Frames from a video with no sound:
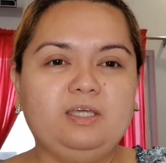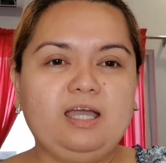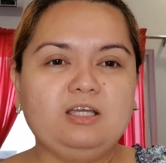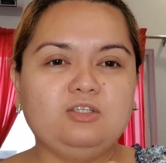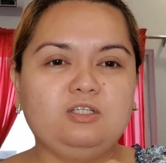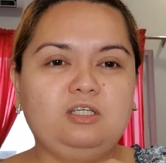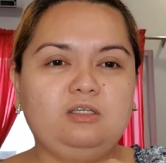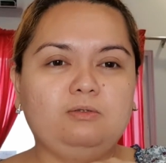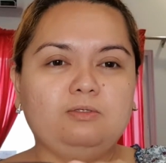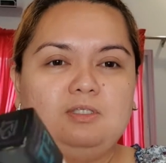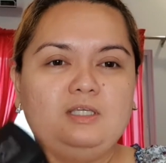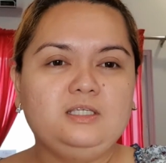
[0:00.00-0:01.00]
actually
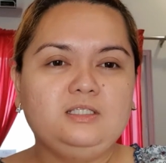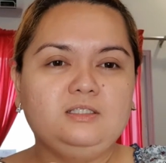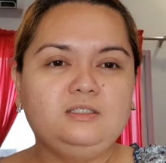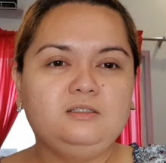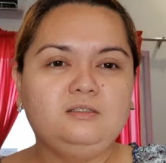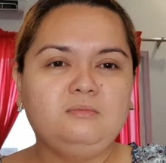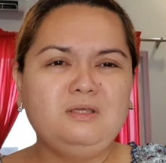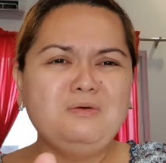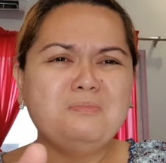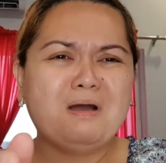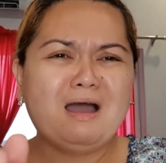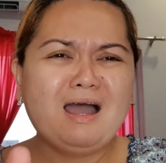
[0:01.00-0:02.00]
use this. Ano
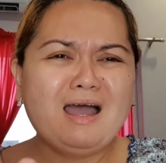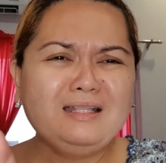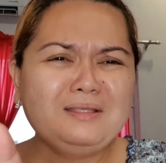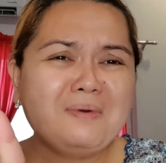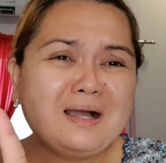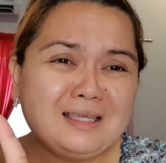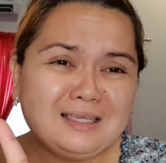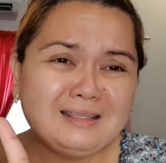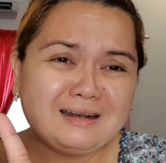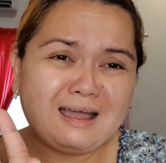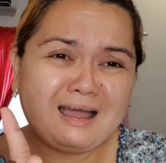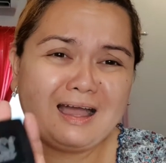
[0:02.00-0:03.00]
ba? Diba ang
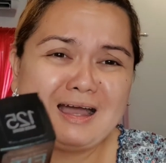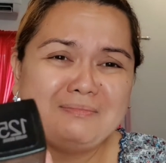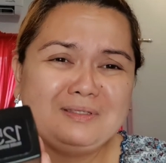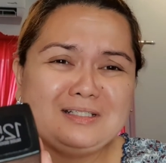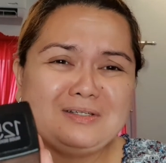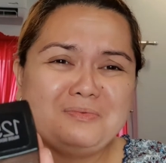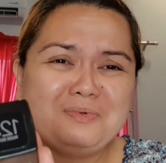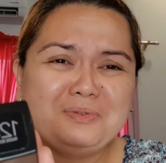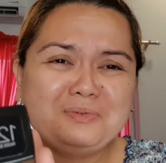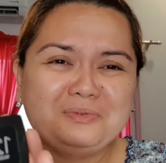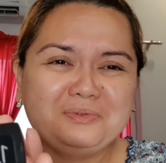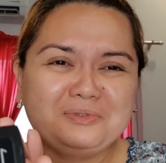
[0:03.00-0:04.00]
mura?
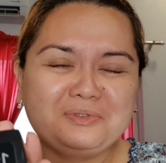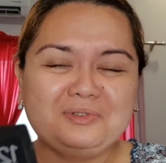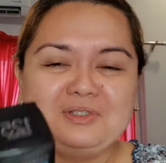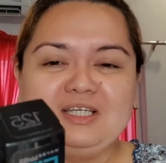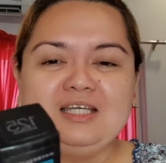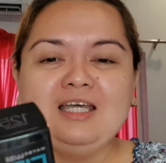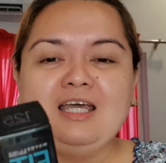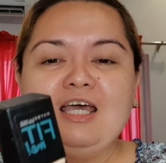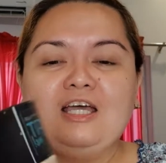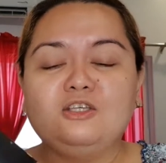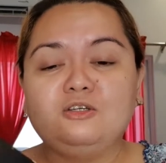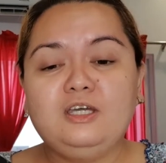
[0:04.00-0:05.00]
Sorry.
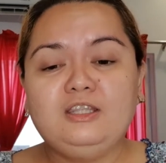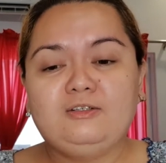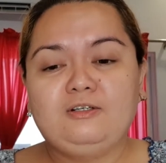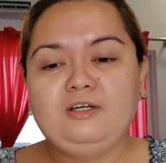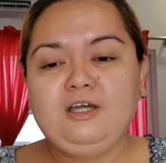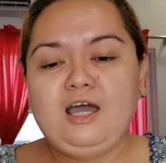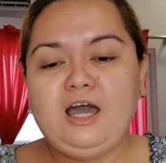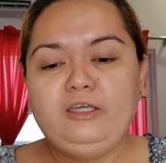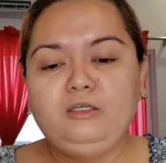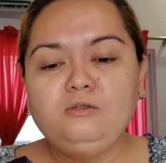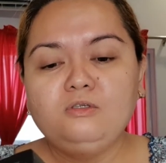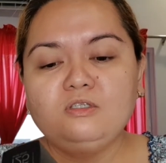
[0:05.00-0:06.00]
So, ito. I
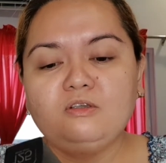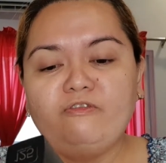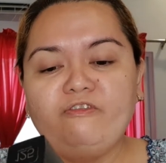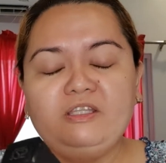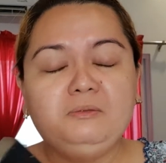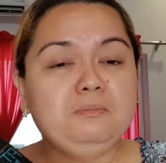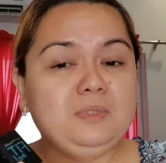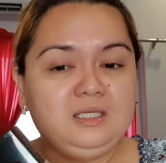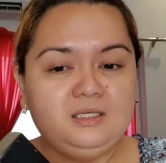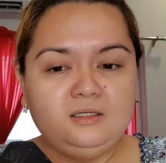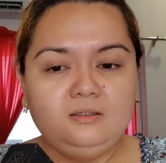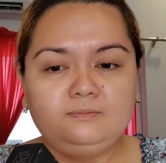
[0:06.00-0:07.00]
use Fit
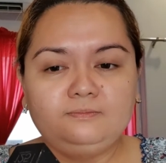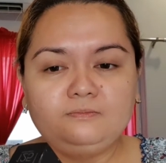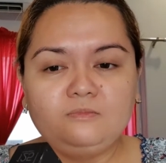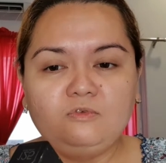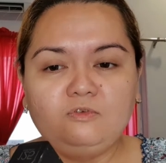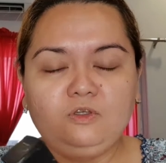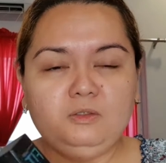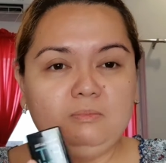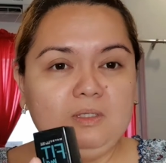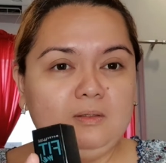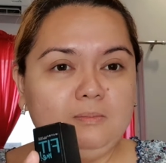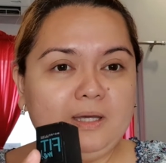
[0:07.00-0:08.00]
Me
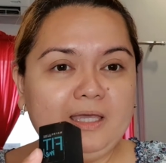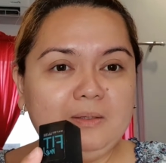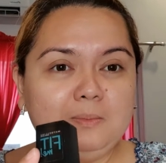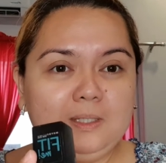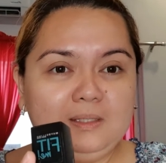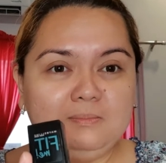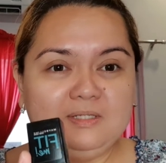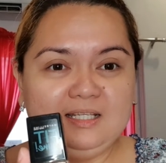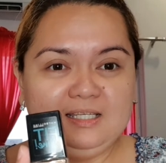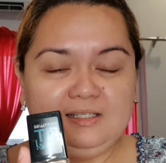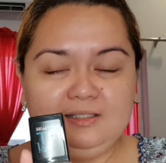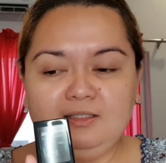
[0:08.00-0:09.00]
by
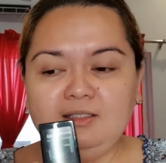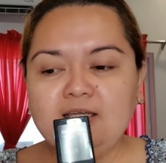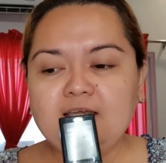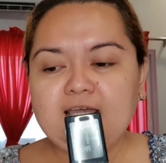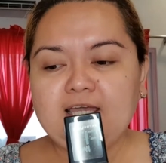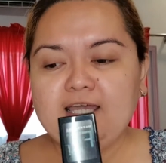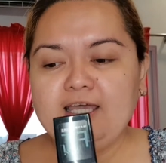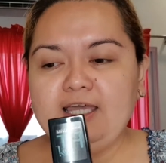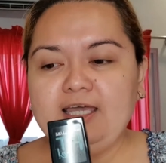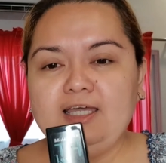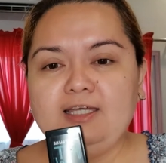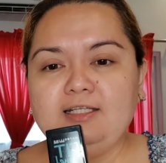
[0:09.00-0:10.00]
Maybelline.
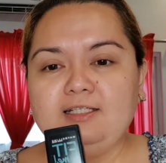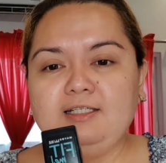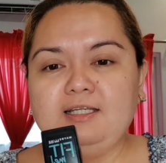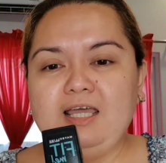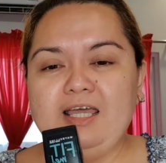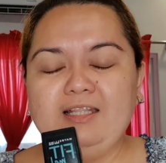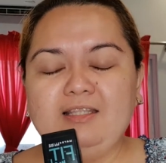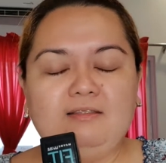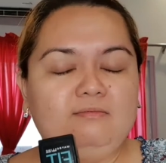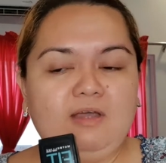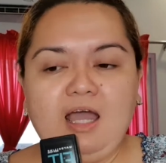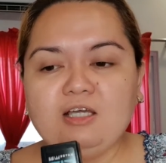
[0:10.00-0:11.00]
And it
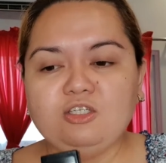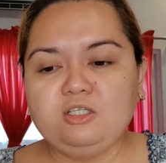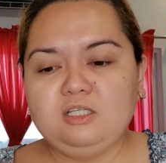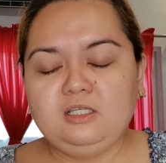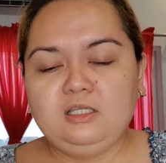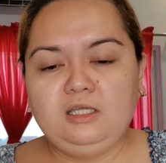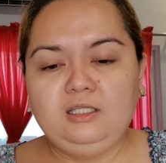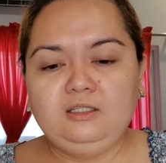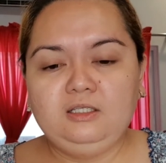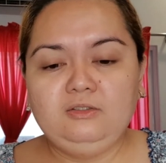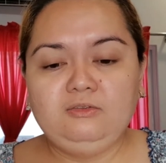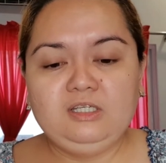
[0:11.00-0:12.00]

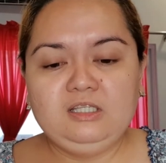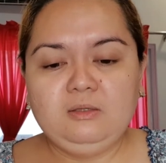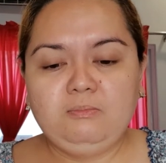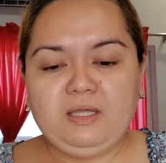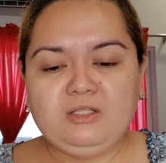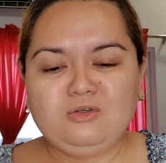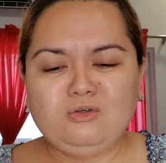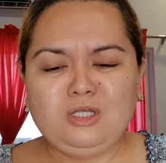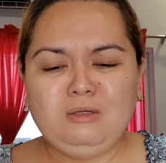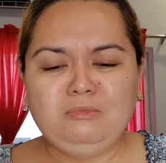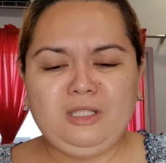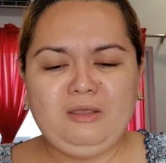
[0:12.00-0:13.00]
really depends. So
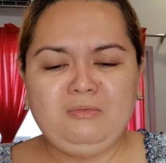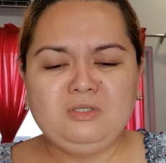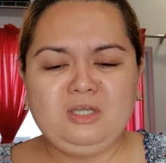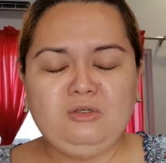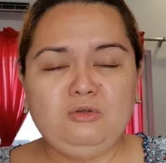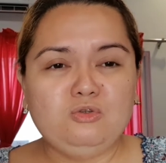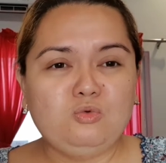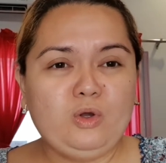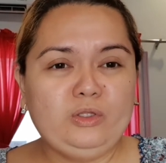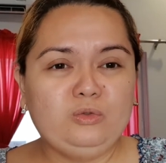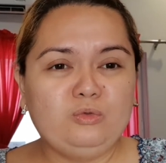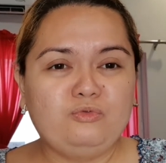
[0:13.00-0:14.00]
sometimes I use
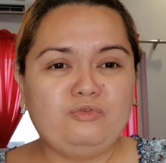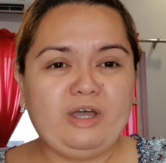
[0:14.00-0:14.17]
125